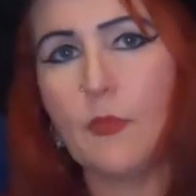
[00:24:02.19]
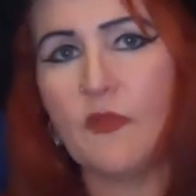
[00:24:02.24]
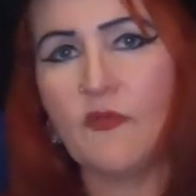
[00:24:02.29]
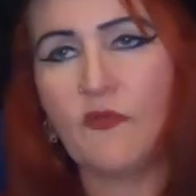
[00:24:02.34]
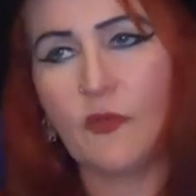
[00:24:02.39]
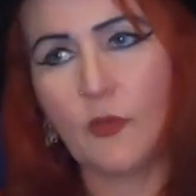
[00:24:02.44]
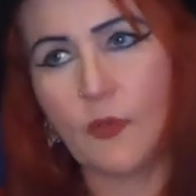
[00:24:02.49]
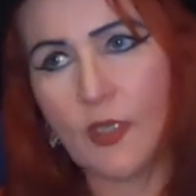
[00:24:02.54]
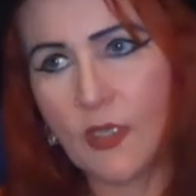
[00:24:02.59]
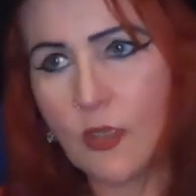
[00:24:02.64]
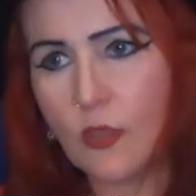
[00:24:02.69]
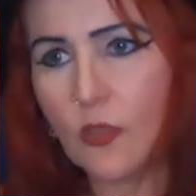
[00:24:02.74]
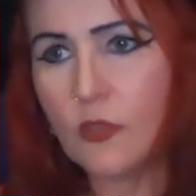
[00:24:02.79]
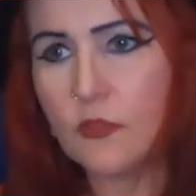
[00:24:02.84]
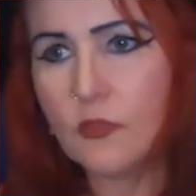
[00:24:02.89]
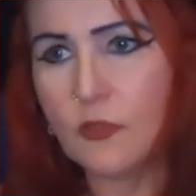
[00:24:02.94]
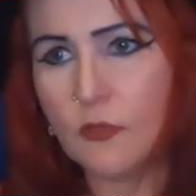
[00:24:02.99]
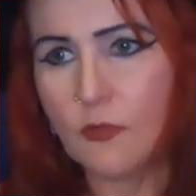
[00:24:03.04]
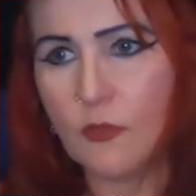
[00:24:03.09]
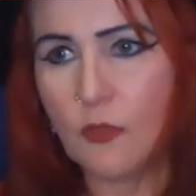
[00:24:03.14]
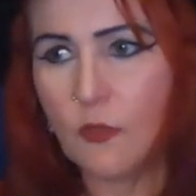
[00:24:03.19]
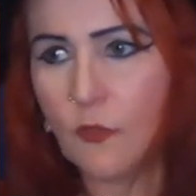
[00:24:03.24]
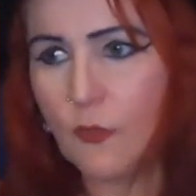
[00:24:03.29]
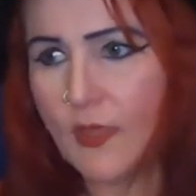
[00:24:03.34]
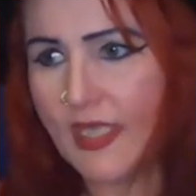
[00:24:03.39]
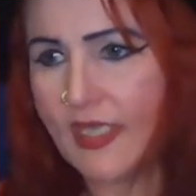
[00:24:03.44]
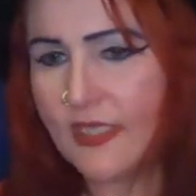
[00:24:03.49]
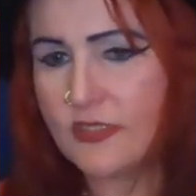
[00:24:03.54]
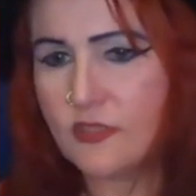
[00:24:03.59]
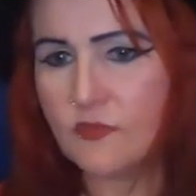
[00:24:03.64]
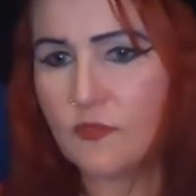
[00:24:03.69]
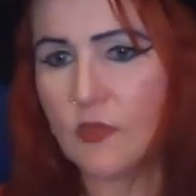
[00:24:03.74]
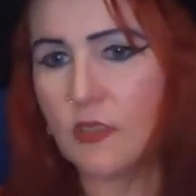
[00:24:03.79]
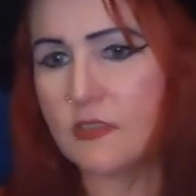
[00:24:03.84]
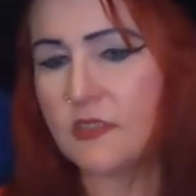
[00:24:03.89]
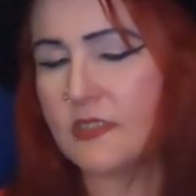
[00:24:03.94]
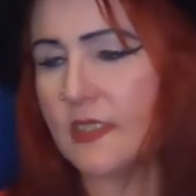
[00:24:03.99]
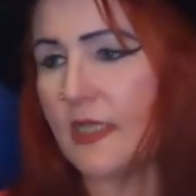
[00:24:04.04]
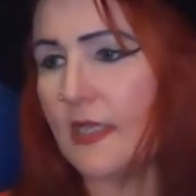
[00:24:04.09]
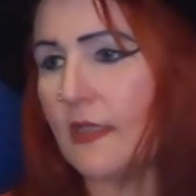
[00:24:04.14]
before I go away to
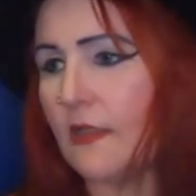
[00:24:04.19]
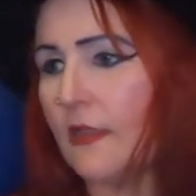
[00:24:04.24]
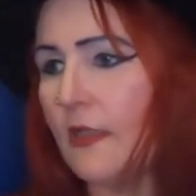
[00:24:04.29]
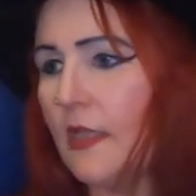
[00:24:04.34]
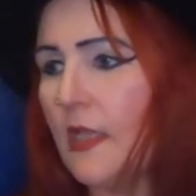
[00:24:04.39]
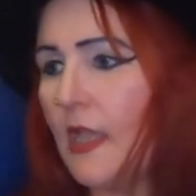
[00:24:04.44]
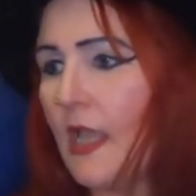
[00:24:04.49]
Rochdale.